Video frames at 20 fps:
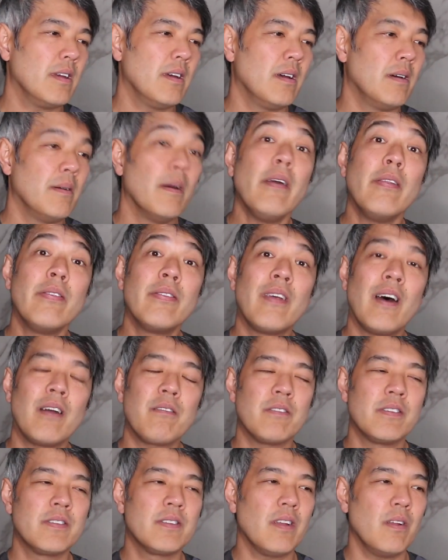Uh, and
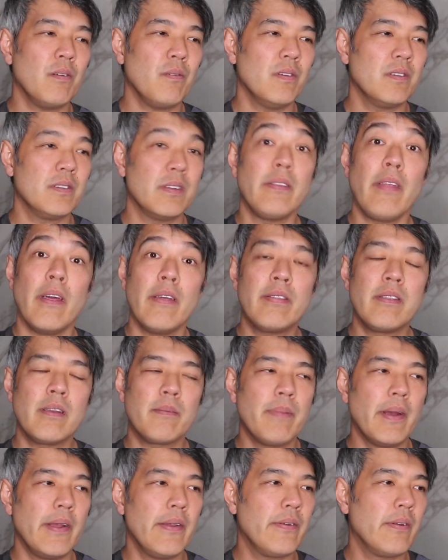that result was an
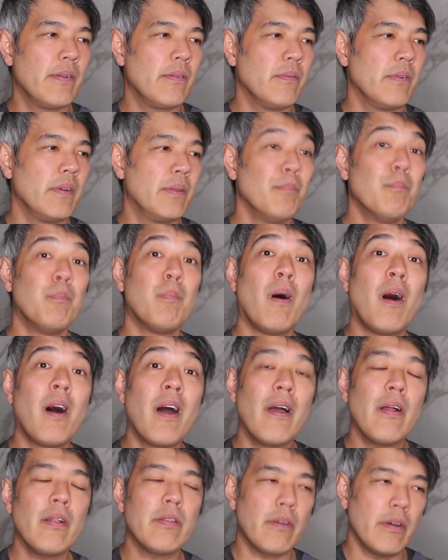ethnic patient with
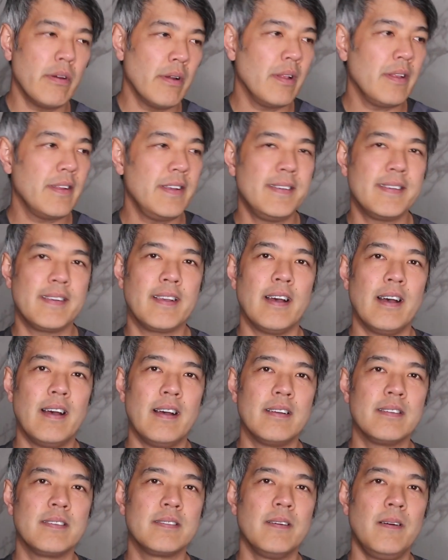mild early
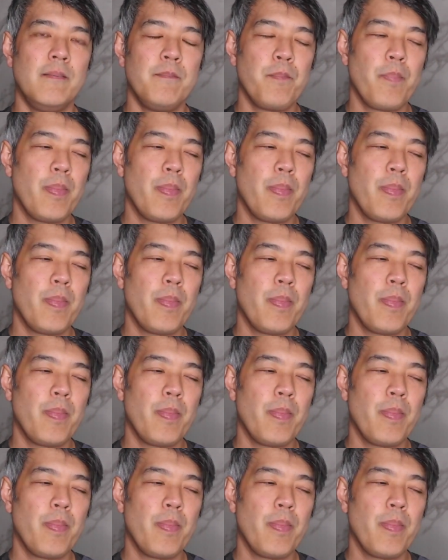scars.